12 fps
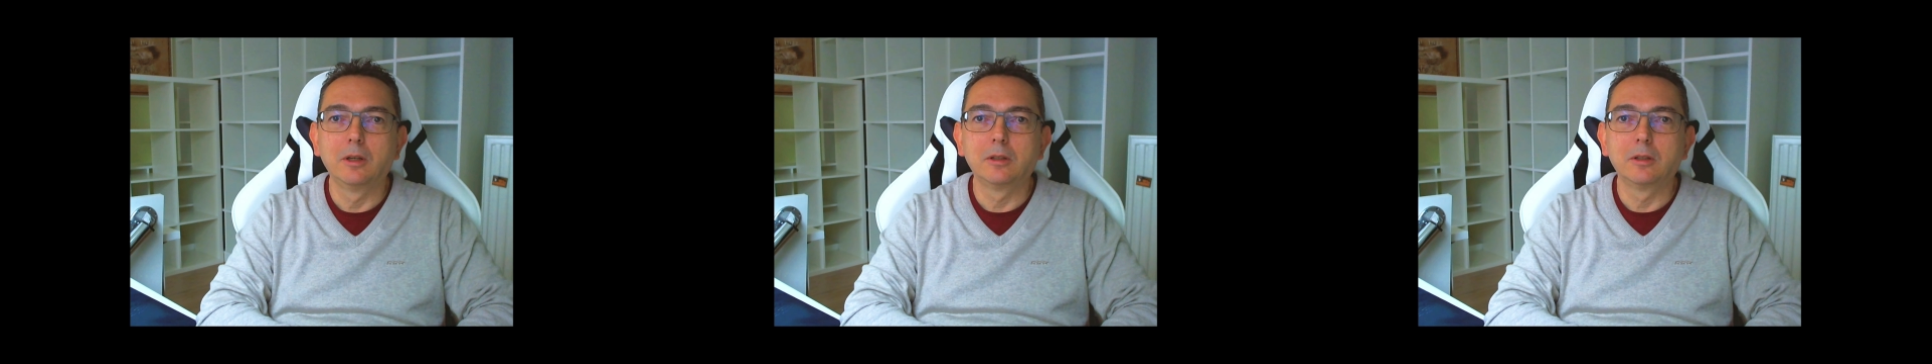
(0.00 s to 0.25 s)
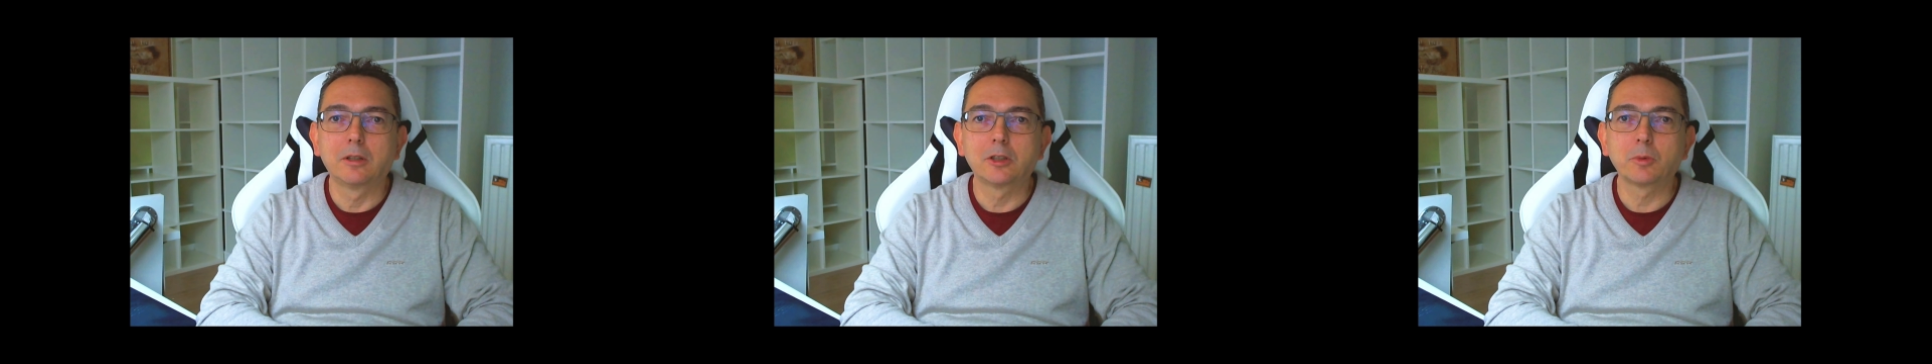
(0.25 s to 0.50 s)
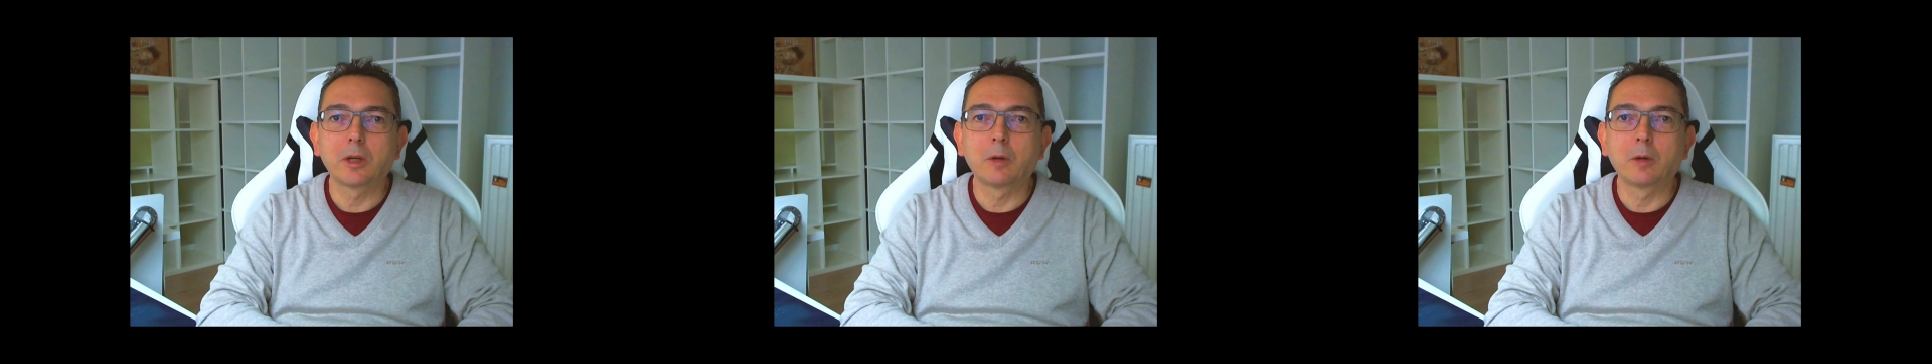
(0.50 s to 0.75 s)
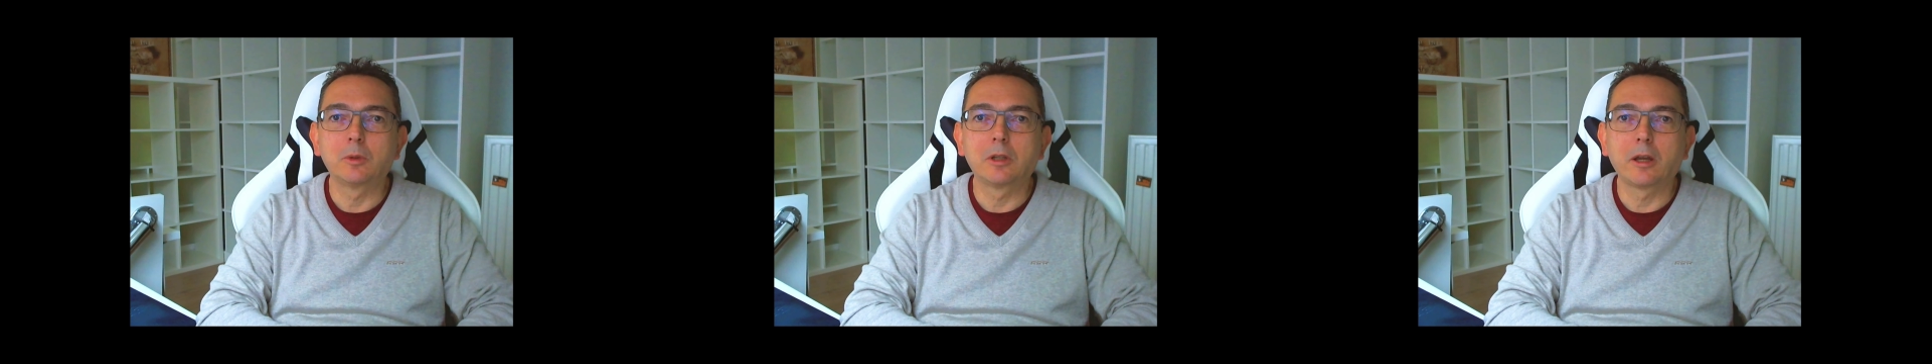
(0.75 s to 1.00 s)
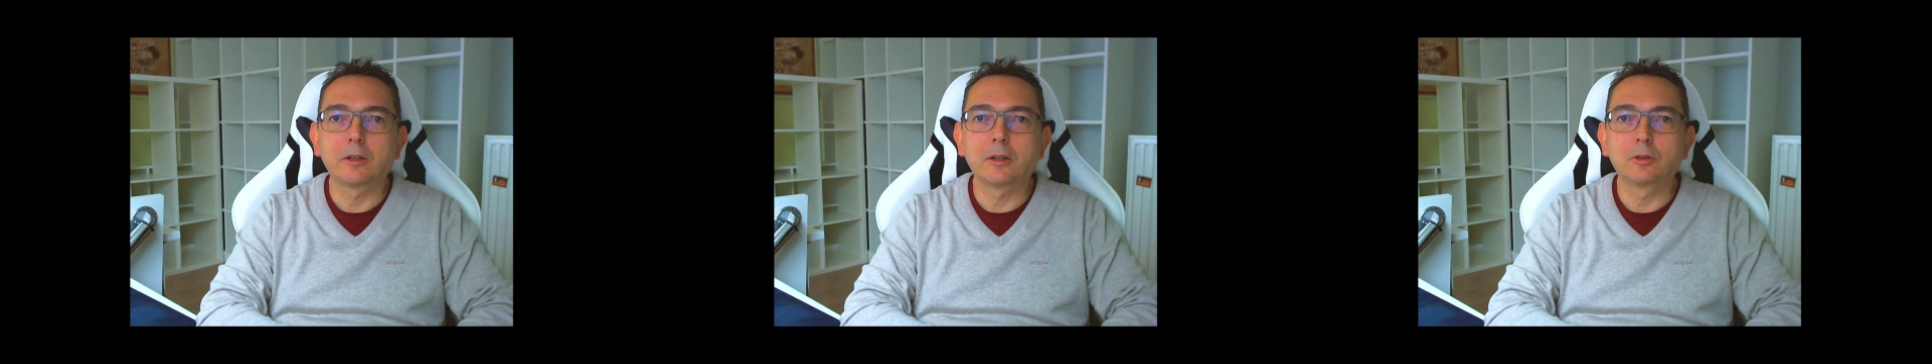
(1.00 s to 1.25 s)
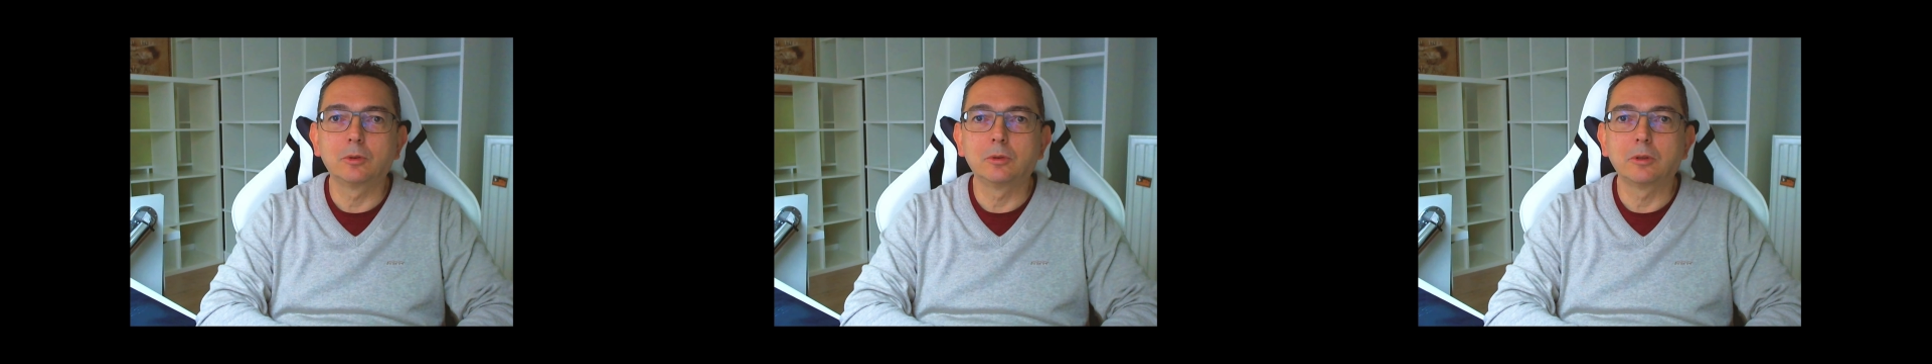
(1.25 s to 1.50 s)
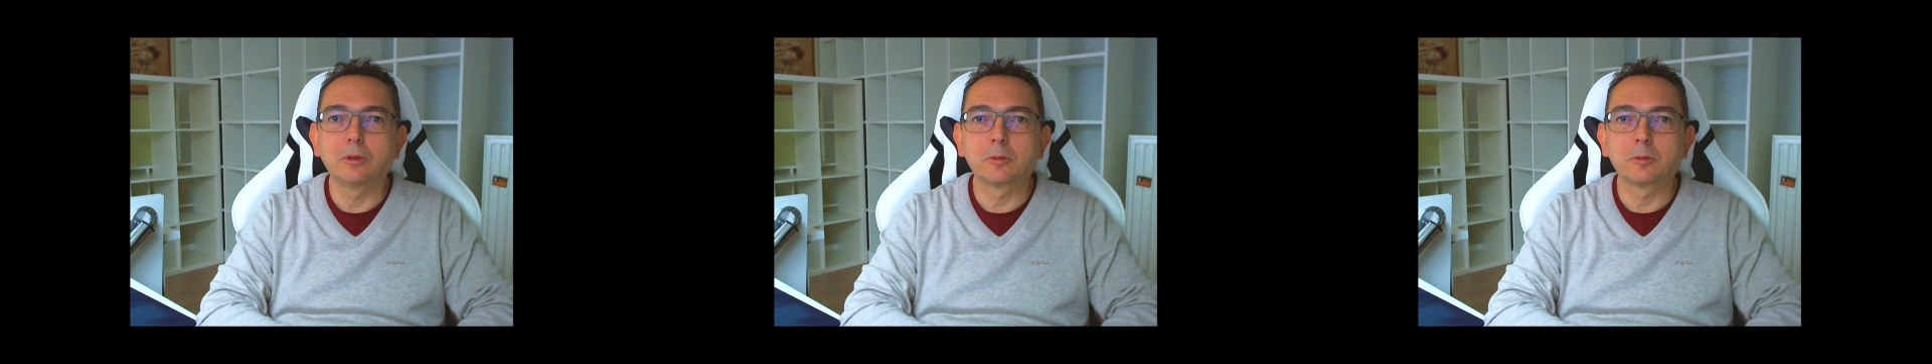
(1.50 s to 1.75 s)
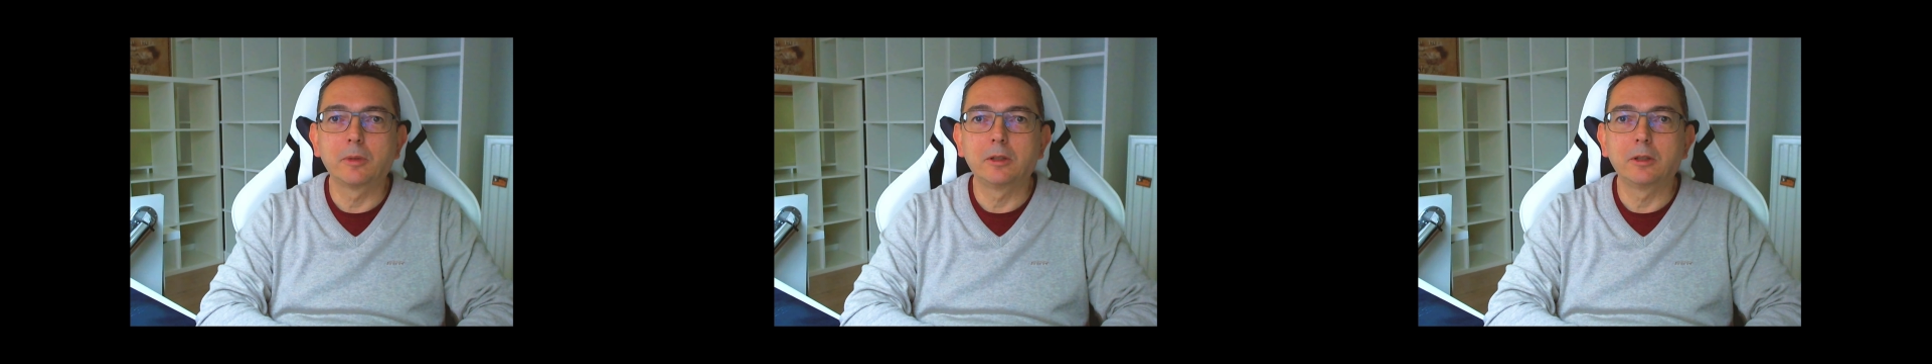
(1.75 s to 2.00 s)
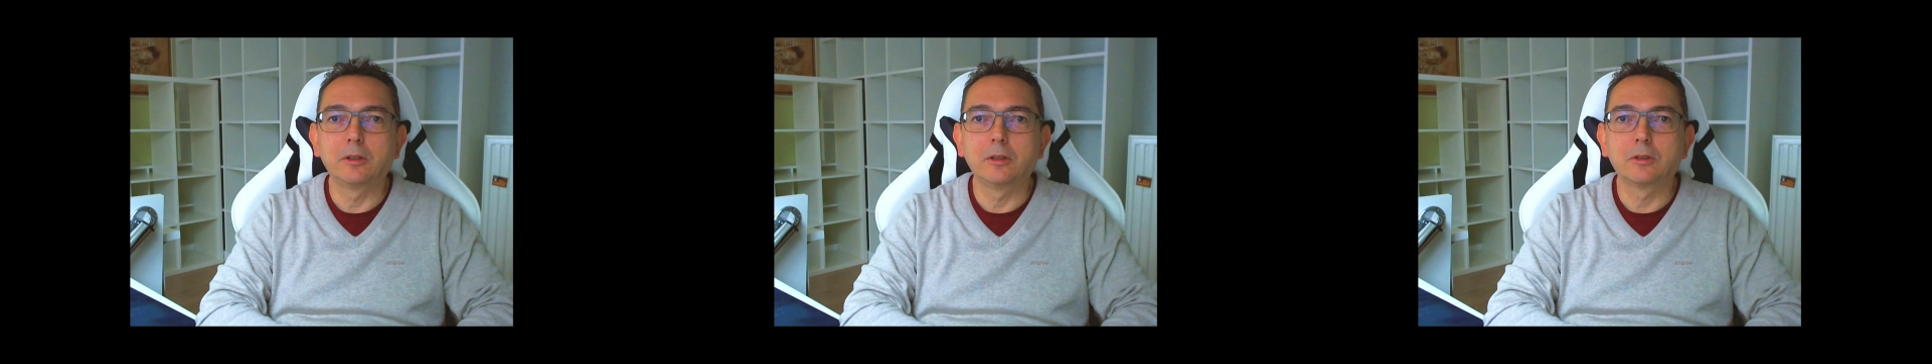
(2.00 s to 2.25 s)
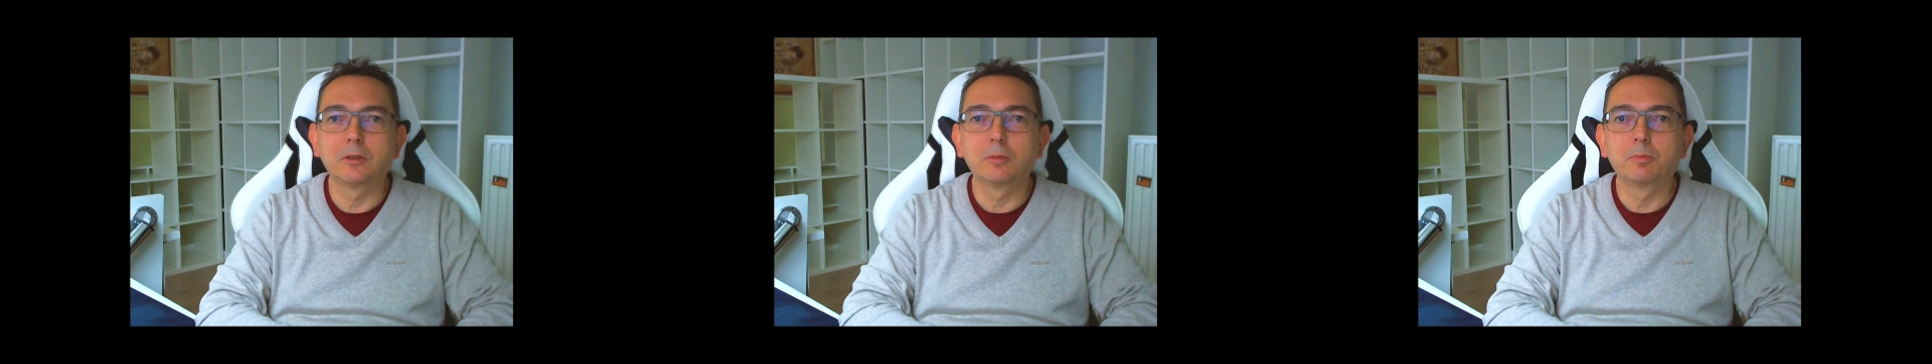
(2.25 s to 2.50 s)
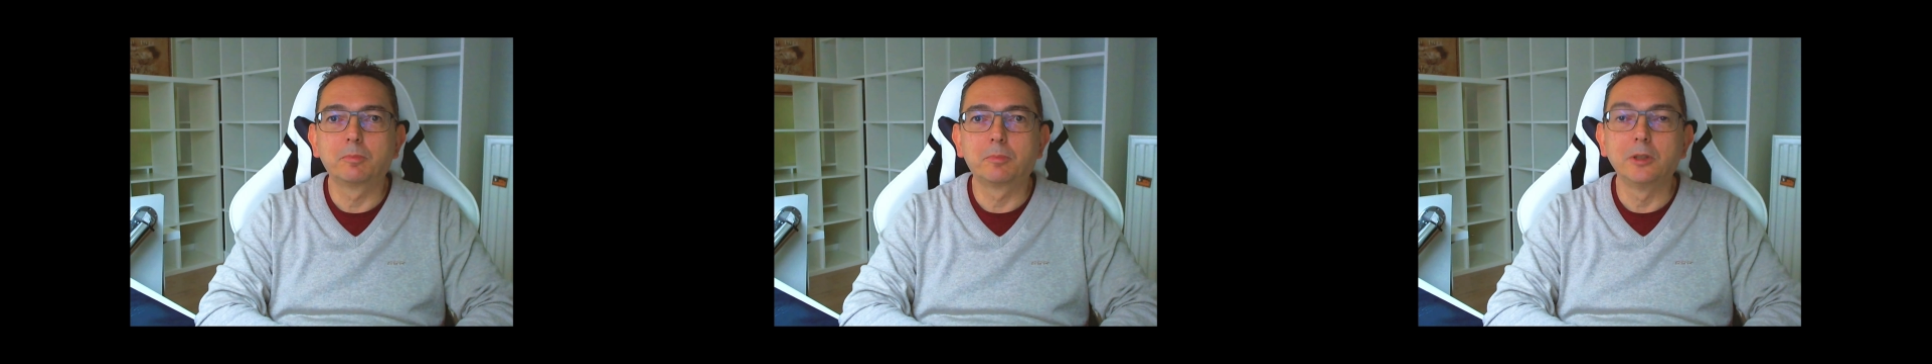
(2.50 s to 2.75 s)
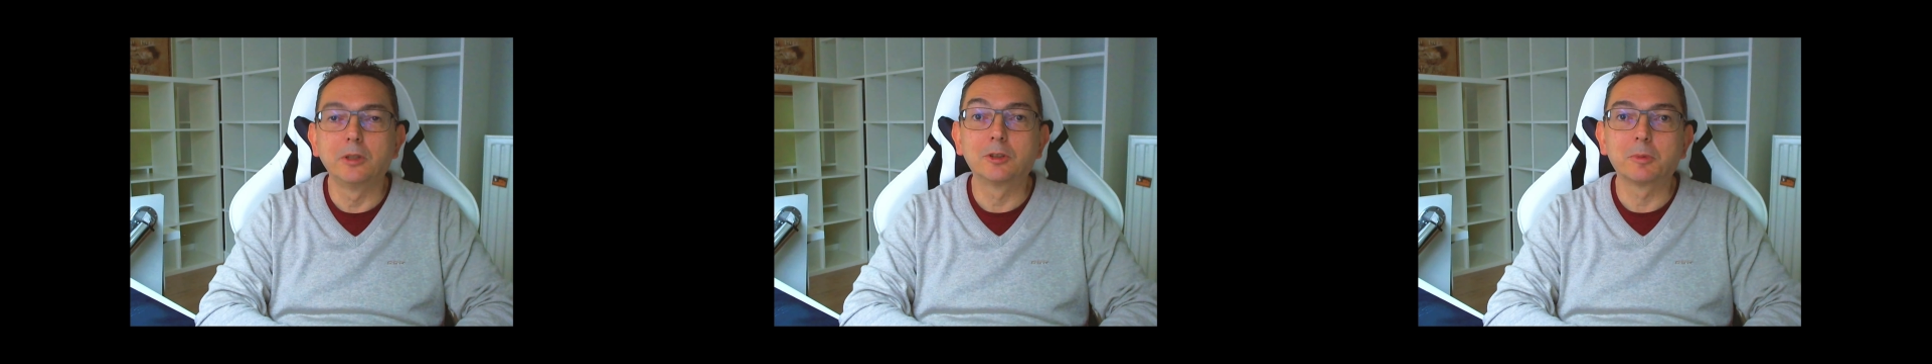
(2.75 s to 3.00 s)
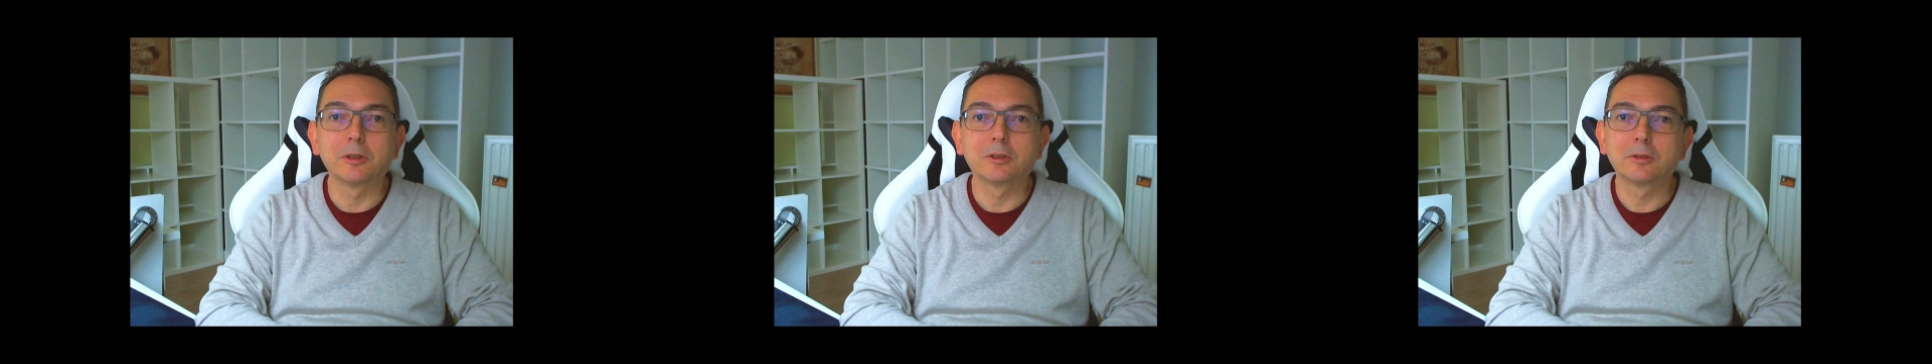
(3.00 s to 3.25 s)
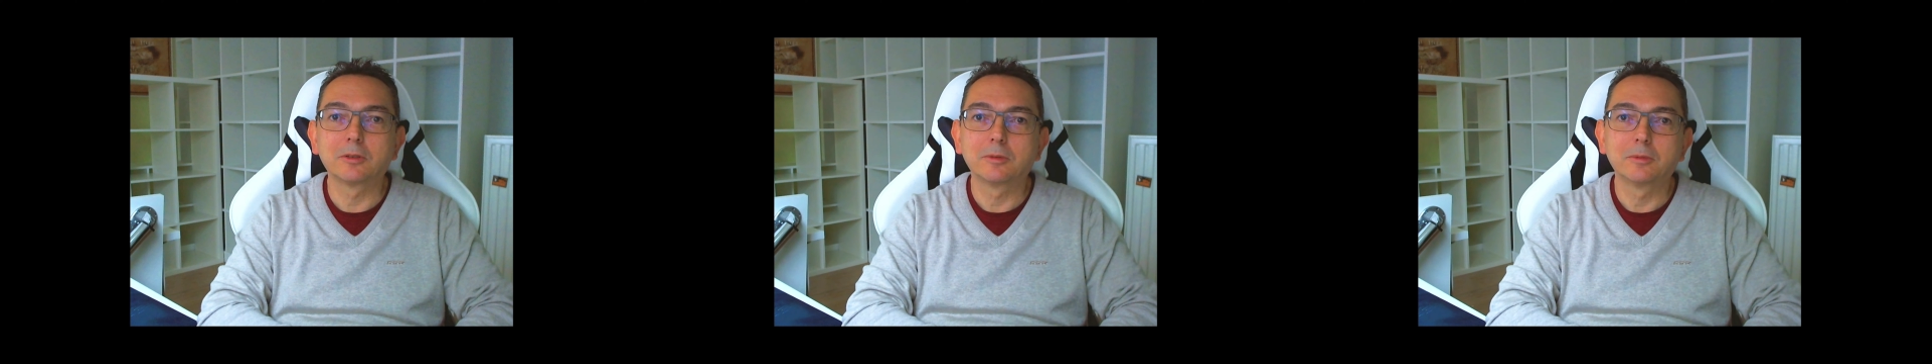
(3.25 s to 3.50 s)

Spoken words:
That's why I would like to explain these principles